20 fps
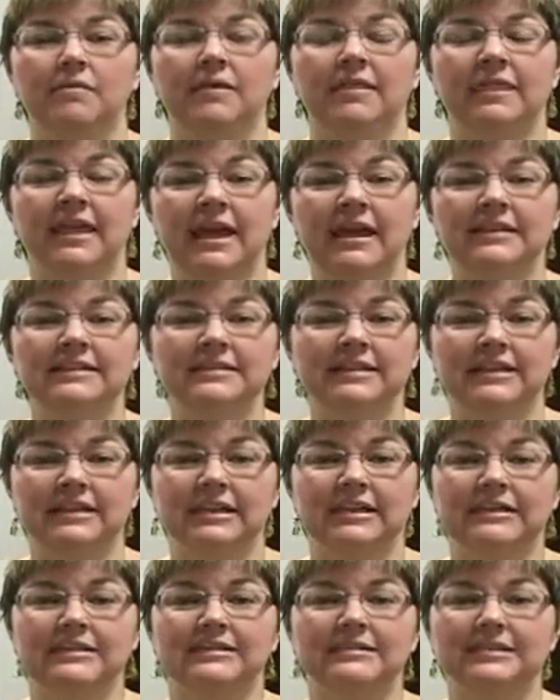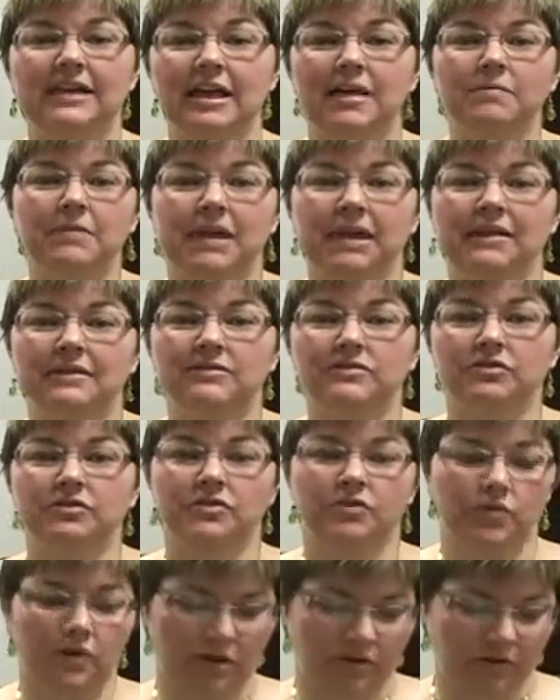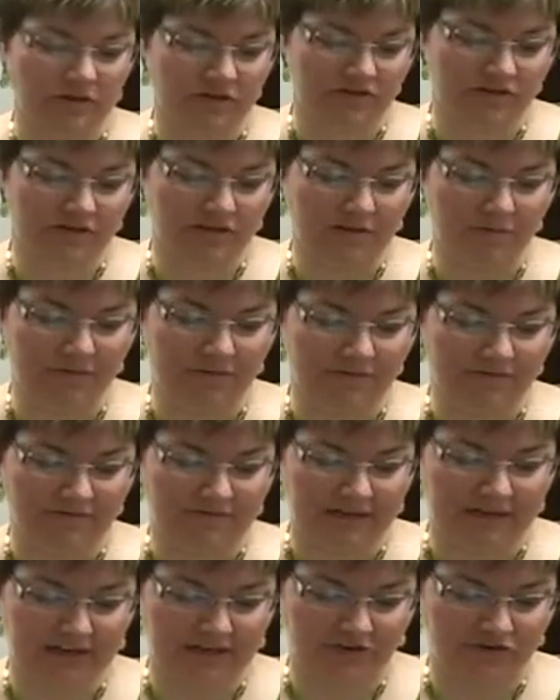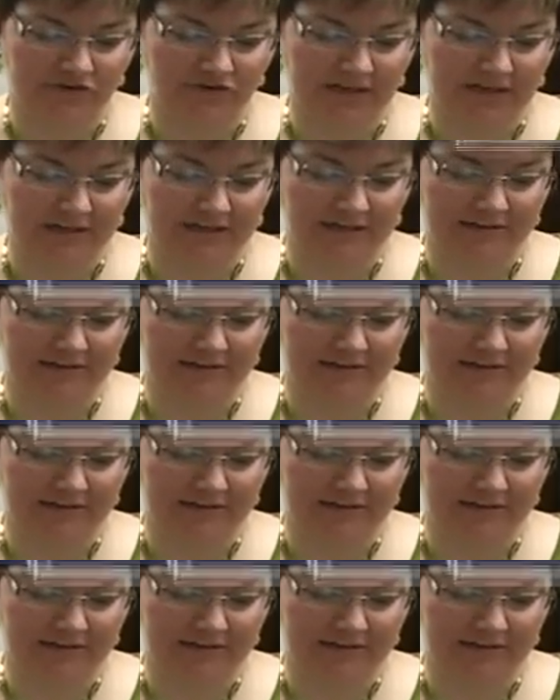That's at least some answer to our question about financial need.